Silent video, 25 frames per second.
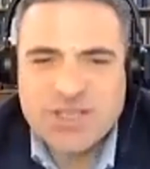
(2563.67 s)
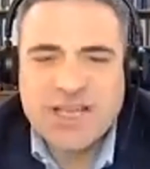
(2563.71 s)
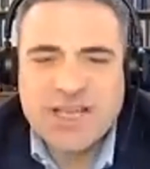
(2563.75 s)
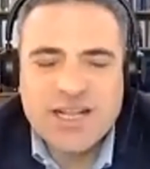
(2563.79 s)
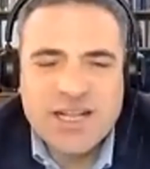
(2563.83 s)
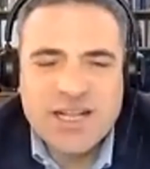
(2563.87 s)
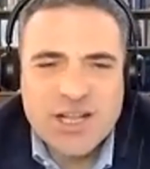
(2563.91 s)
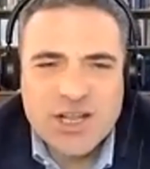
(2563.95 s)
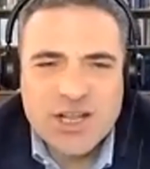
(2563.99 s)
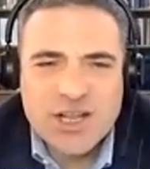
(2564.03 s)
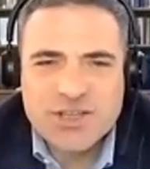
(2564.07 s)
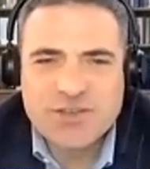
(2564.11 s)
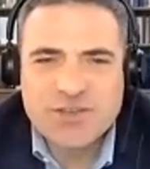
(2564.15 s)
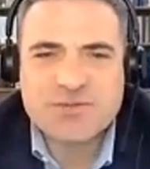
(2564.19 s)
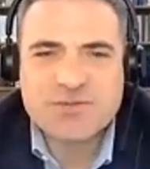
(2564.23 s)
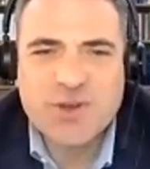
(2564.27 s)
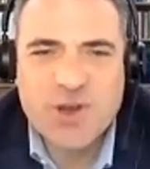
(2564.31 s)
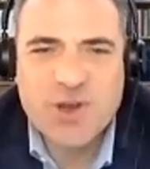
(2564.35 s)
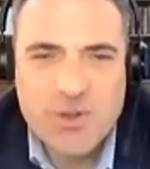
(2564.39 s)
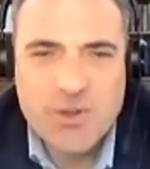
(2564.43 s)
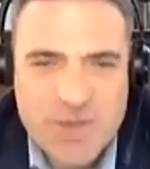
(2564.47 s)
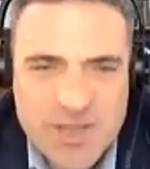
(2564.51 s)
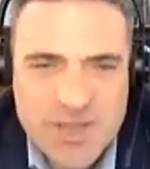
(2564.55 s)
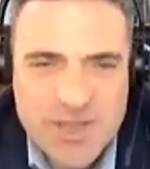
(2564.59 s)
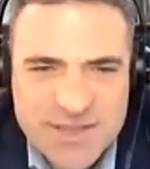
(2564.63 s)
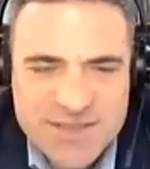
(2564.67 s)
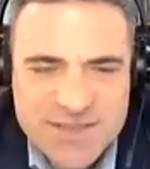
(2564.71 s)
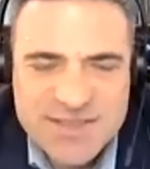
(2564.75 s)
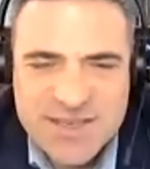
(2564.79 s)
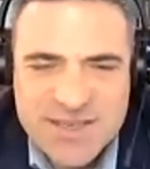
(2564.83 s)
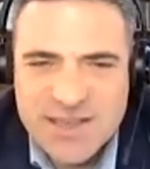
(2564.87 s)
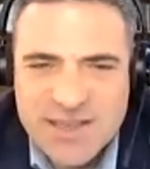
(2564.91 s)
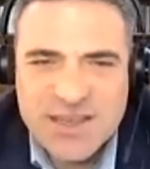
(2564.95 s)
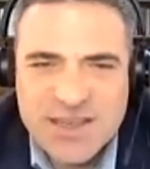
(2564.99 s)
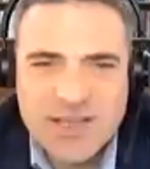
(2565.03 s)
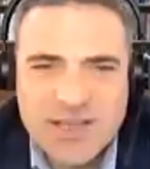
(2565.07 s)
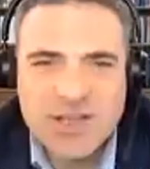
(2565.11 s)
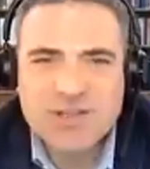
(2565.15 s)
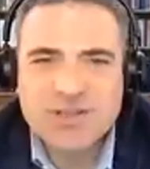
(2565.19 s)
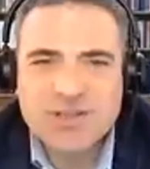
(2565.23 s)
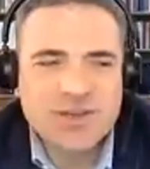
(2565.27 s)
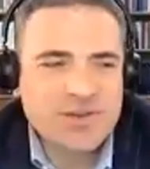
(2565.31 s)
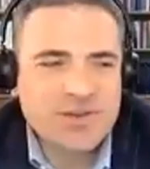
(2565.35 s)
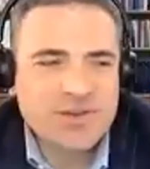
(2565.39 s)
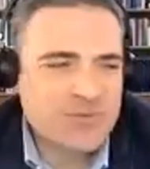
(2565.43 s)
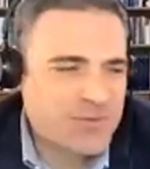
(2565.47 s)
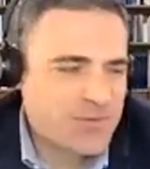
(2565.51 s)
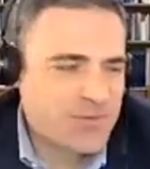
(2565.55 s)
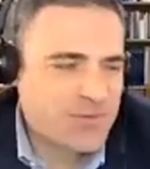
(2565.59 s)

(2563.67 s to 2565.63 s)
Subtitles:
of comments, a lot of